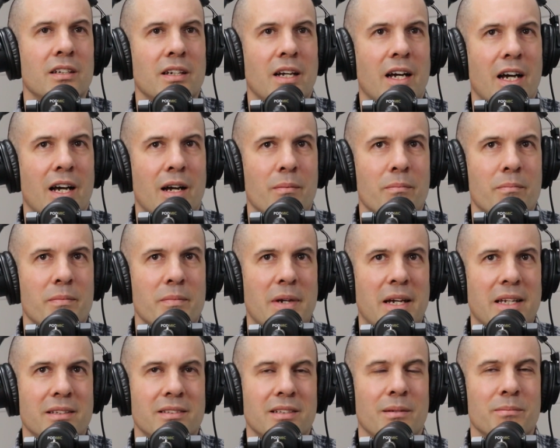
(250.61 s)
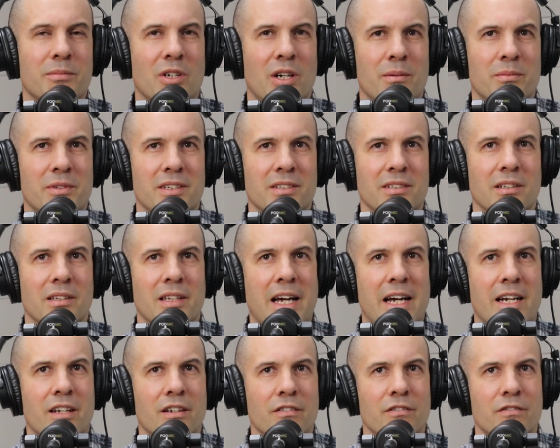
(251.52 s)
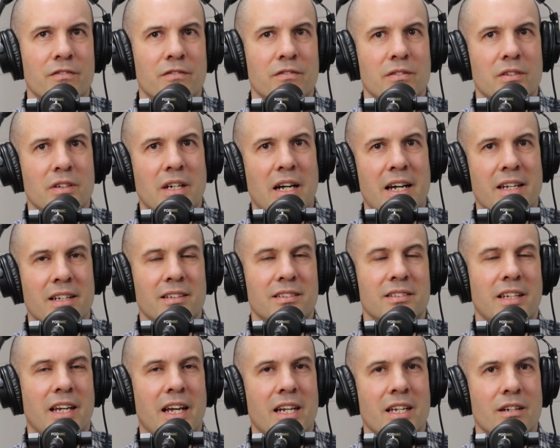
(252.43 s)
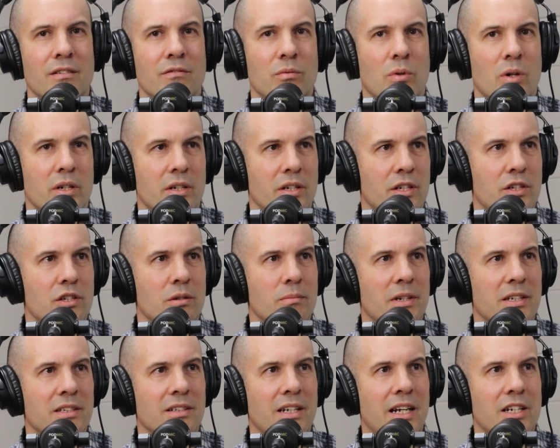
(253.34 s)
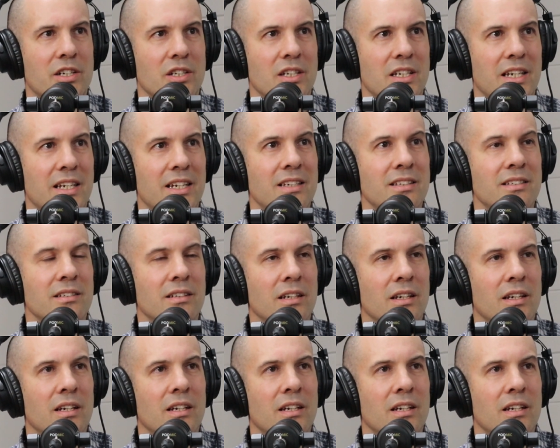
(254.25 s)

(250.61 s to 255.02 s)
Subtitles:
and sometimes there's a lack of understanding of what Intumescent actually is,